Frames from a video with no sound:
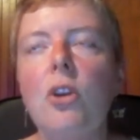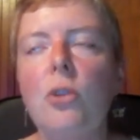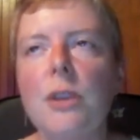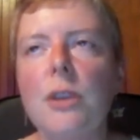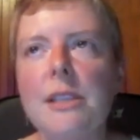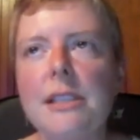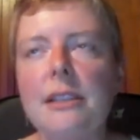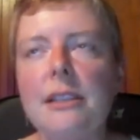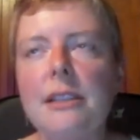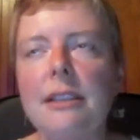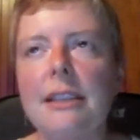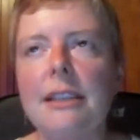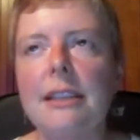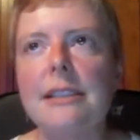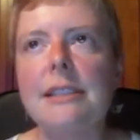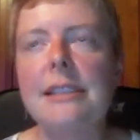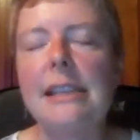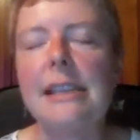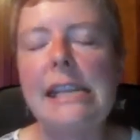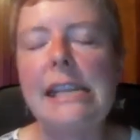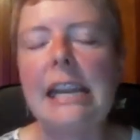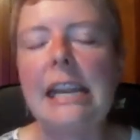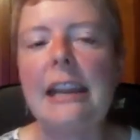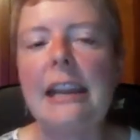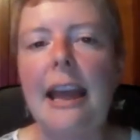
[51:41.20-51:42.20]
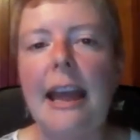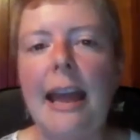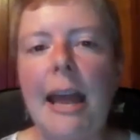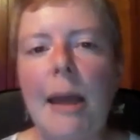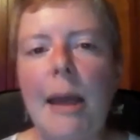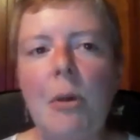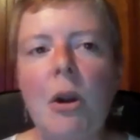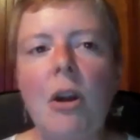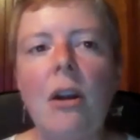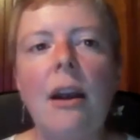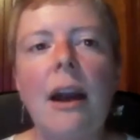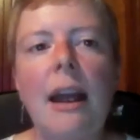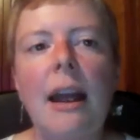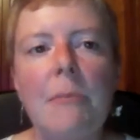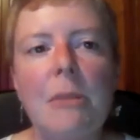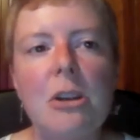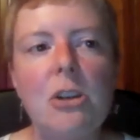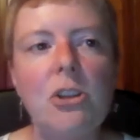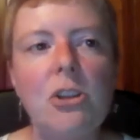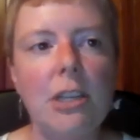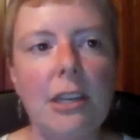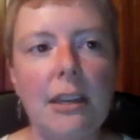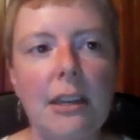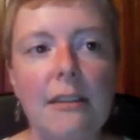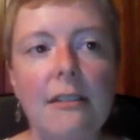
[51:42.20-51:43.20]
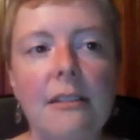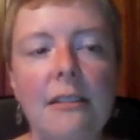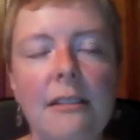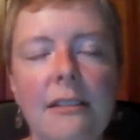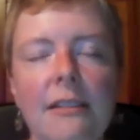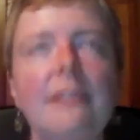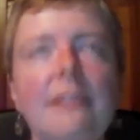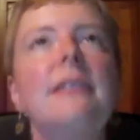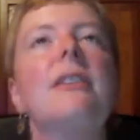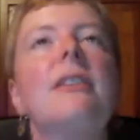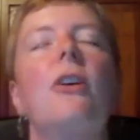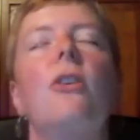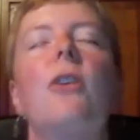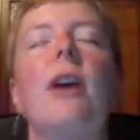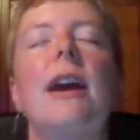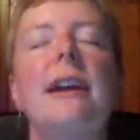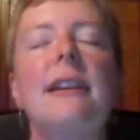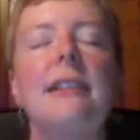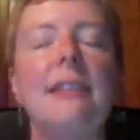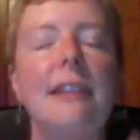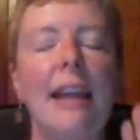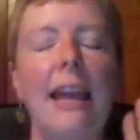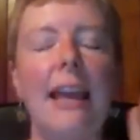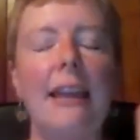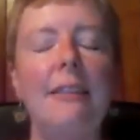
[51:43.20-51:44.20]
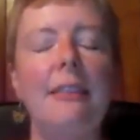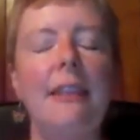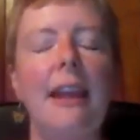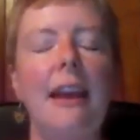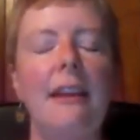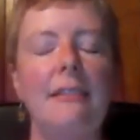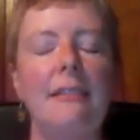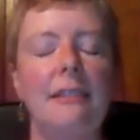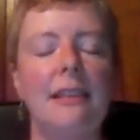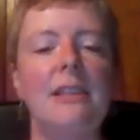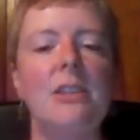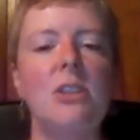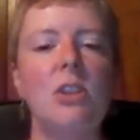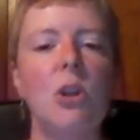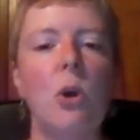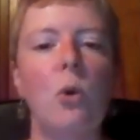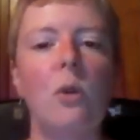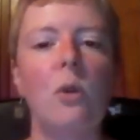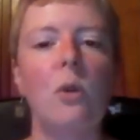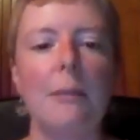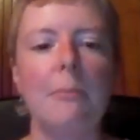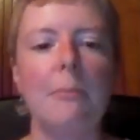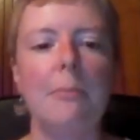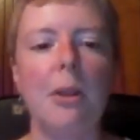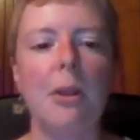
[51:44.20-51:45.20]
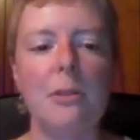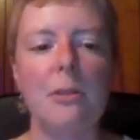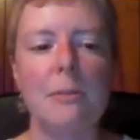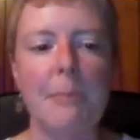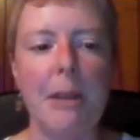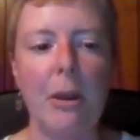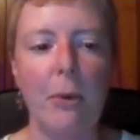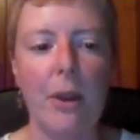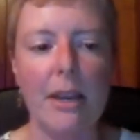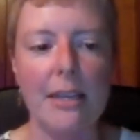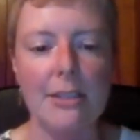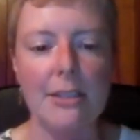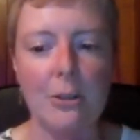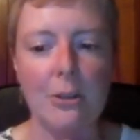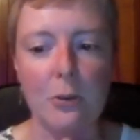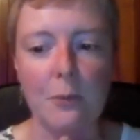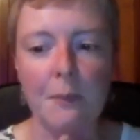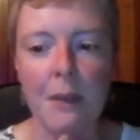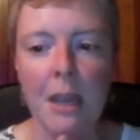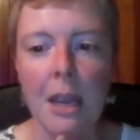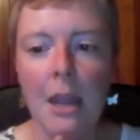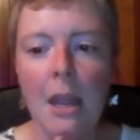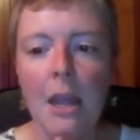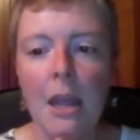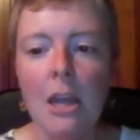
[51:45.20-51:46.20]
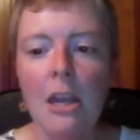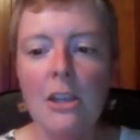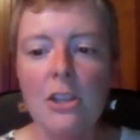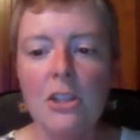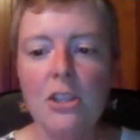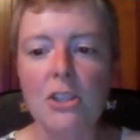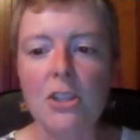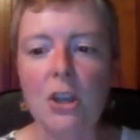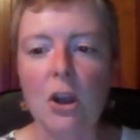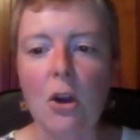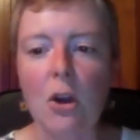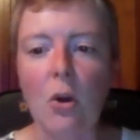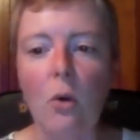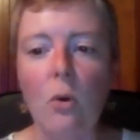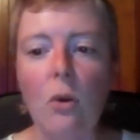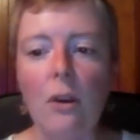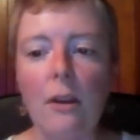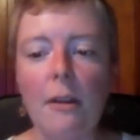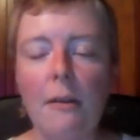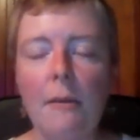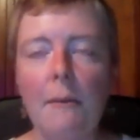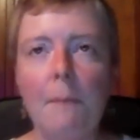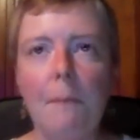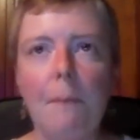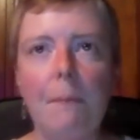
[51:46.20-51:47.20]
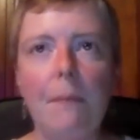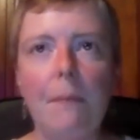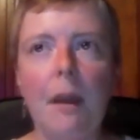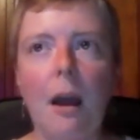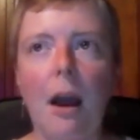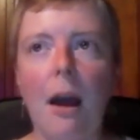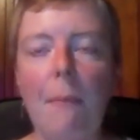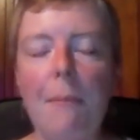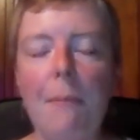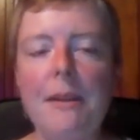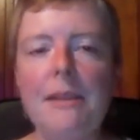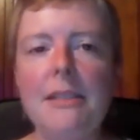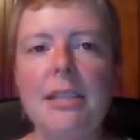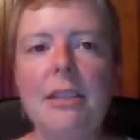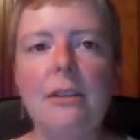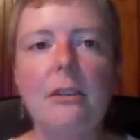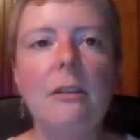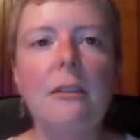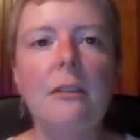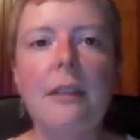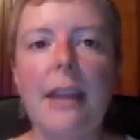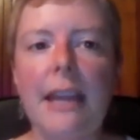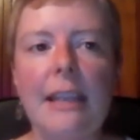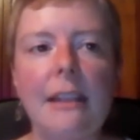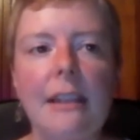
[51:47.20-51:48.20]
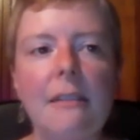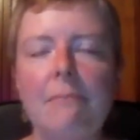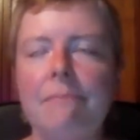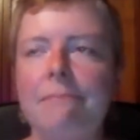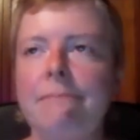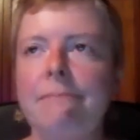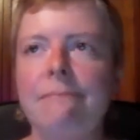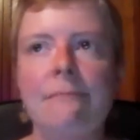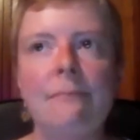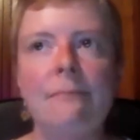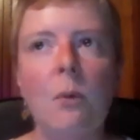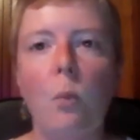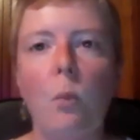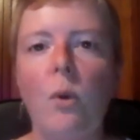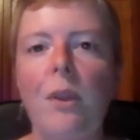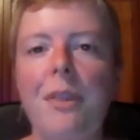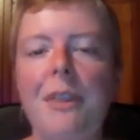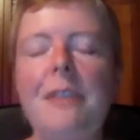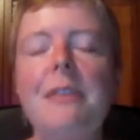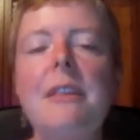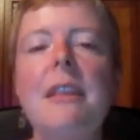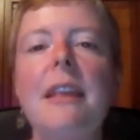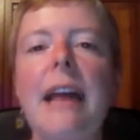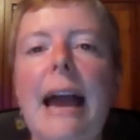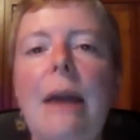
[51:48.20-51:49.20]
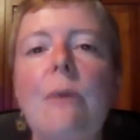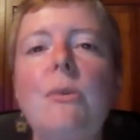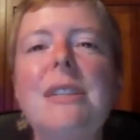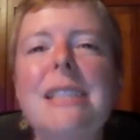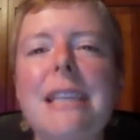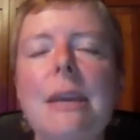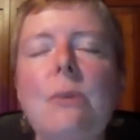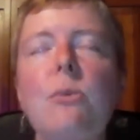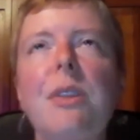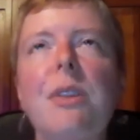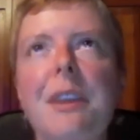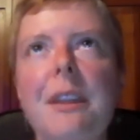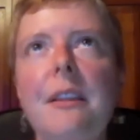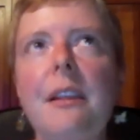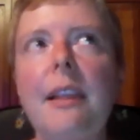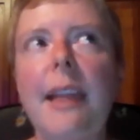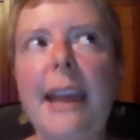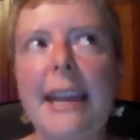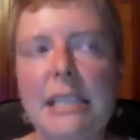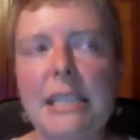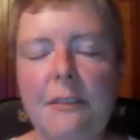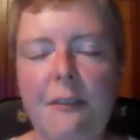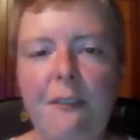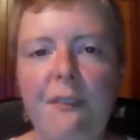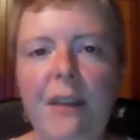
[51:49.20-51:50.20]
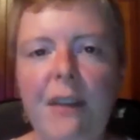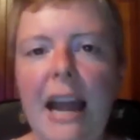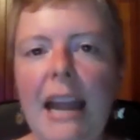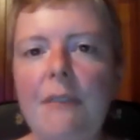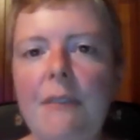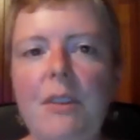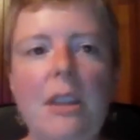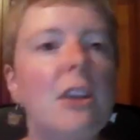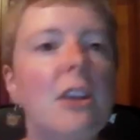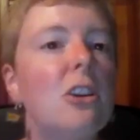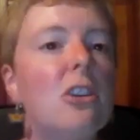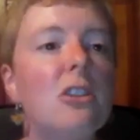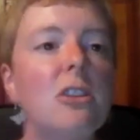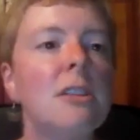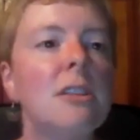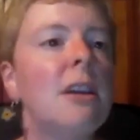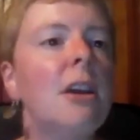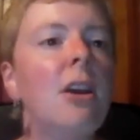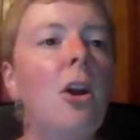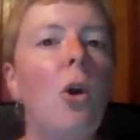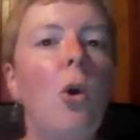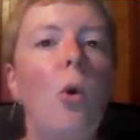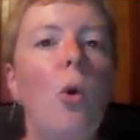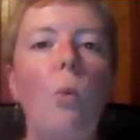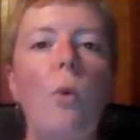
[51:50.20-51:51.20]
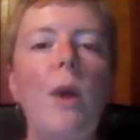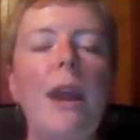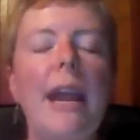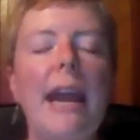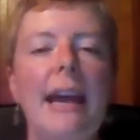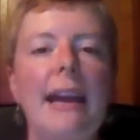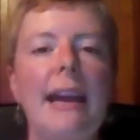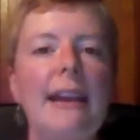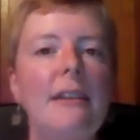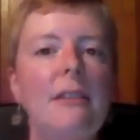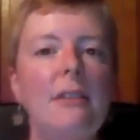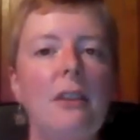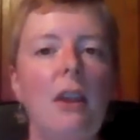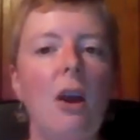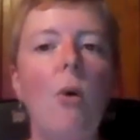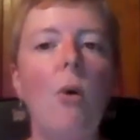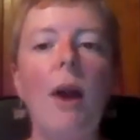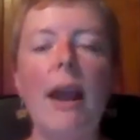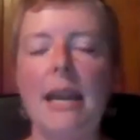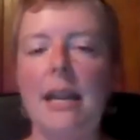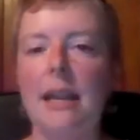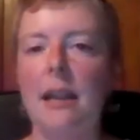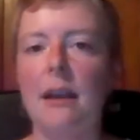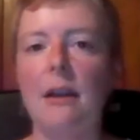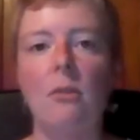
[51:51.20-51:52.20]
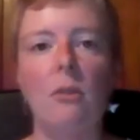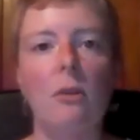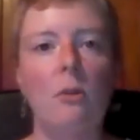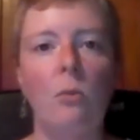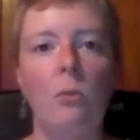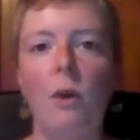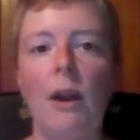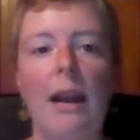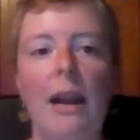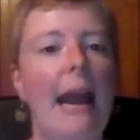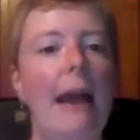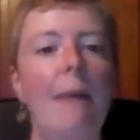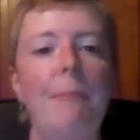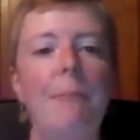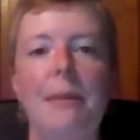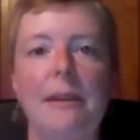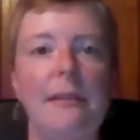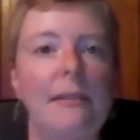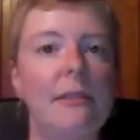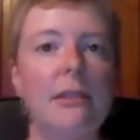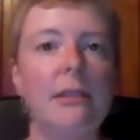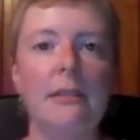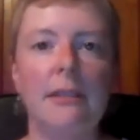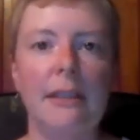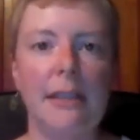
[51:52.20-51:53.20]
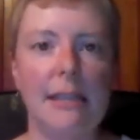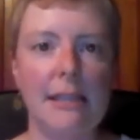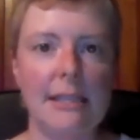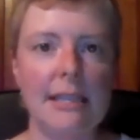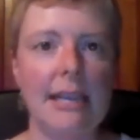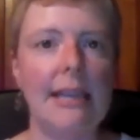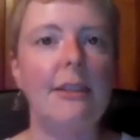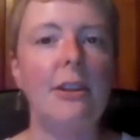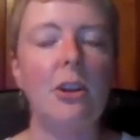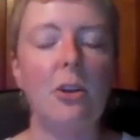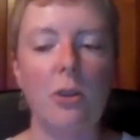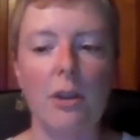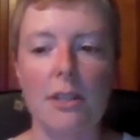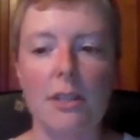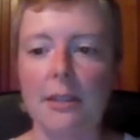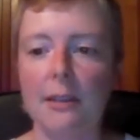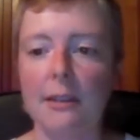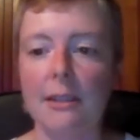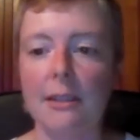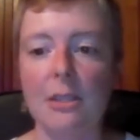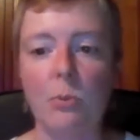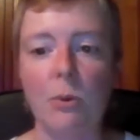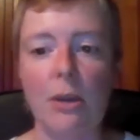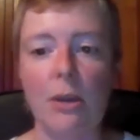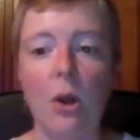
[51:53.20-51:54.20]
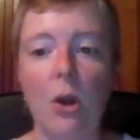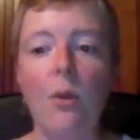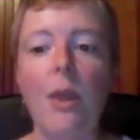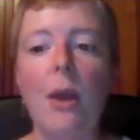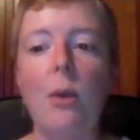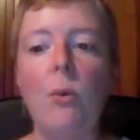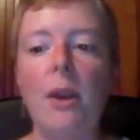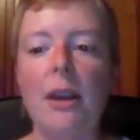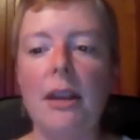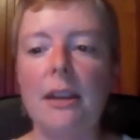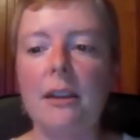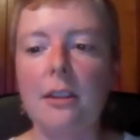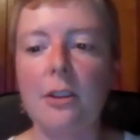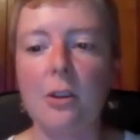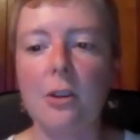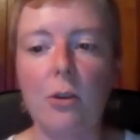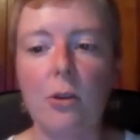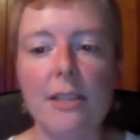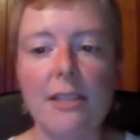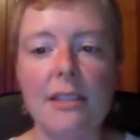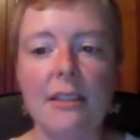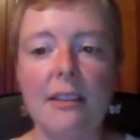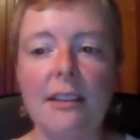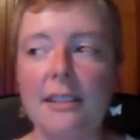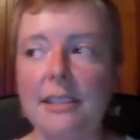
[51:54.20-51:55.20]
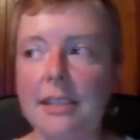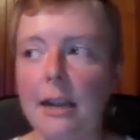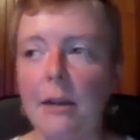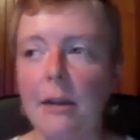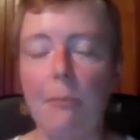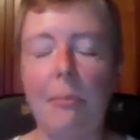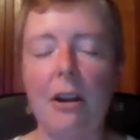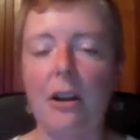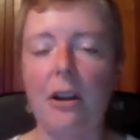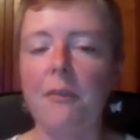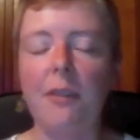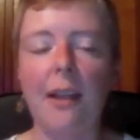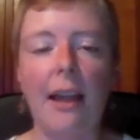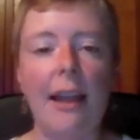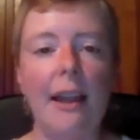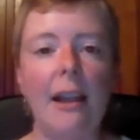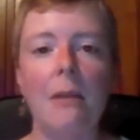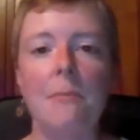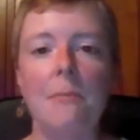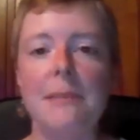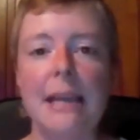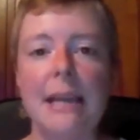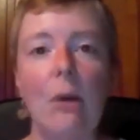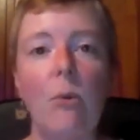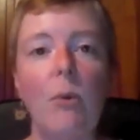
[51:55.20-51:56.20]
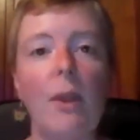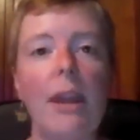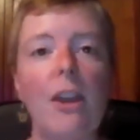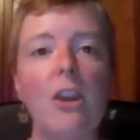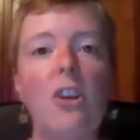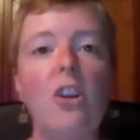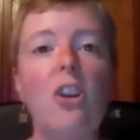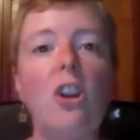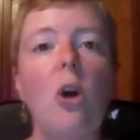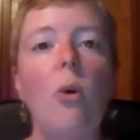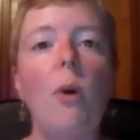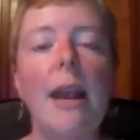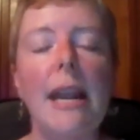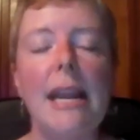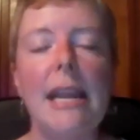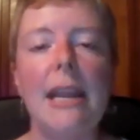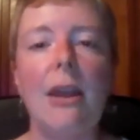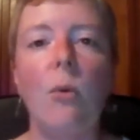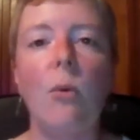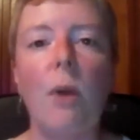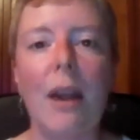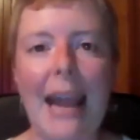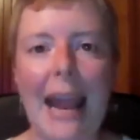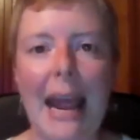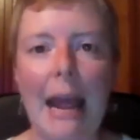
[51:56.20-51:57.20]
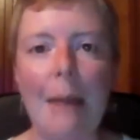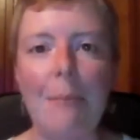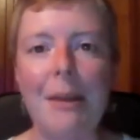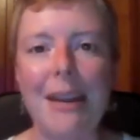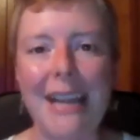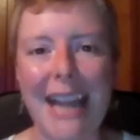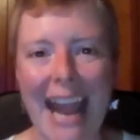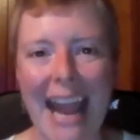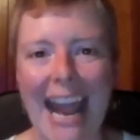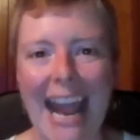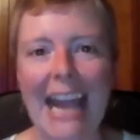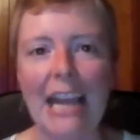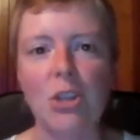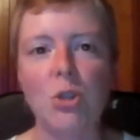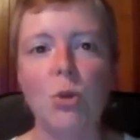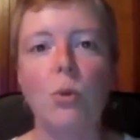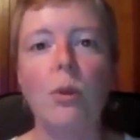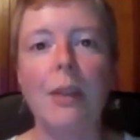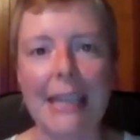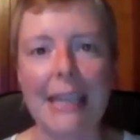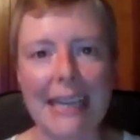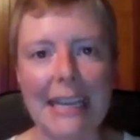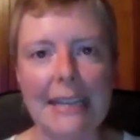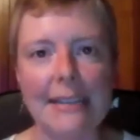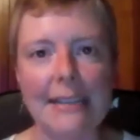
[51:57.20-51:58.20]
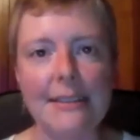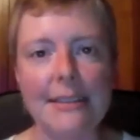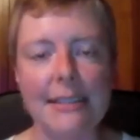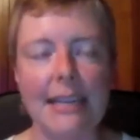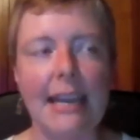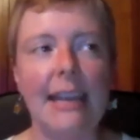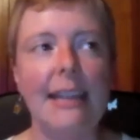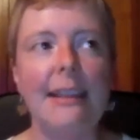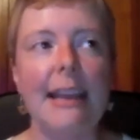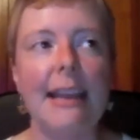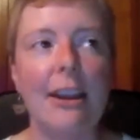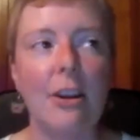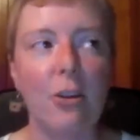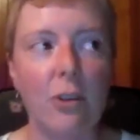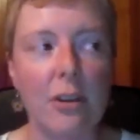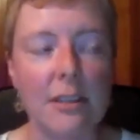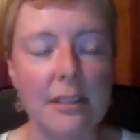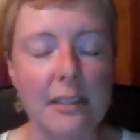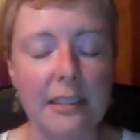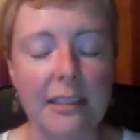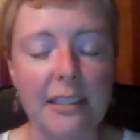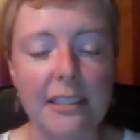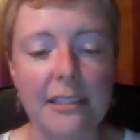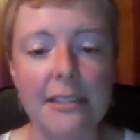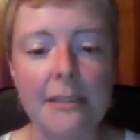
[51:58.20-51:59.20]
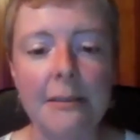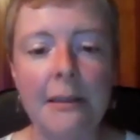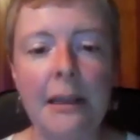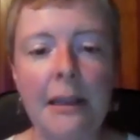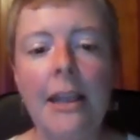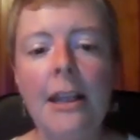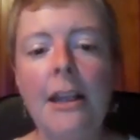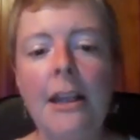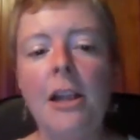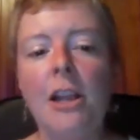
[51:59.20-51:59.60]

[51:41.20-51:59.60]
chrysalis in an MRI machine. Okay, and this totally blows me away too. So up until like within the, I would say within the last five years, we had no idea what happened inside the chrysalis. We know they went into the chrysalis and a butterfly comes out. We had no idea what happened actually inside that chrysalis.